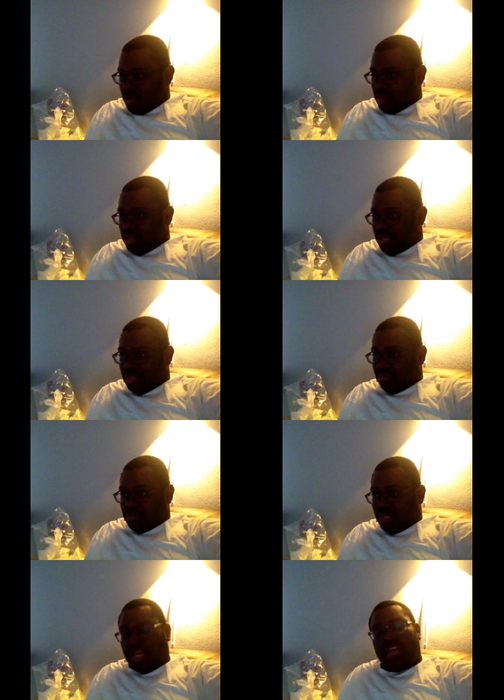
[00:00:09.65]
said,
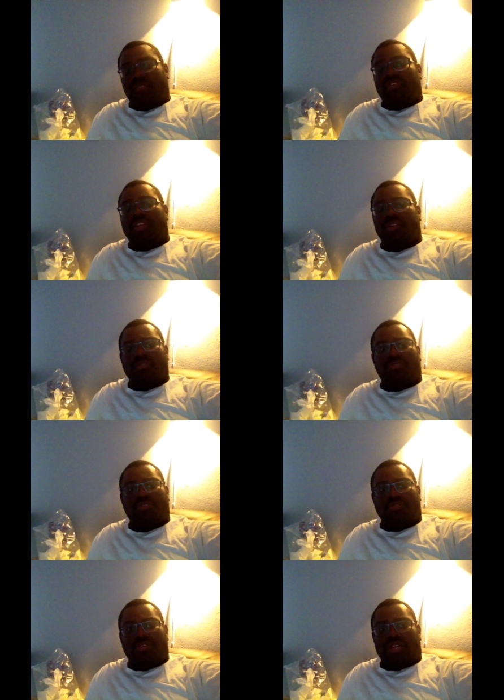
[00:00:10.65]
in your last video you
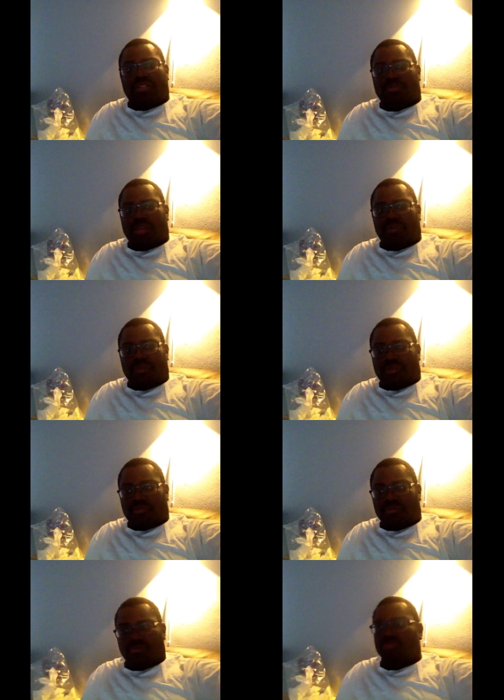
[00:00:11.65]
showed you had some type of
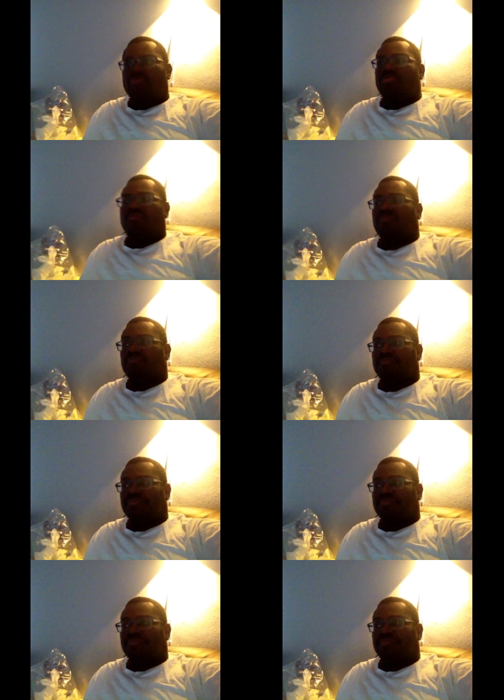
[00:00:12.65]
gruesome,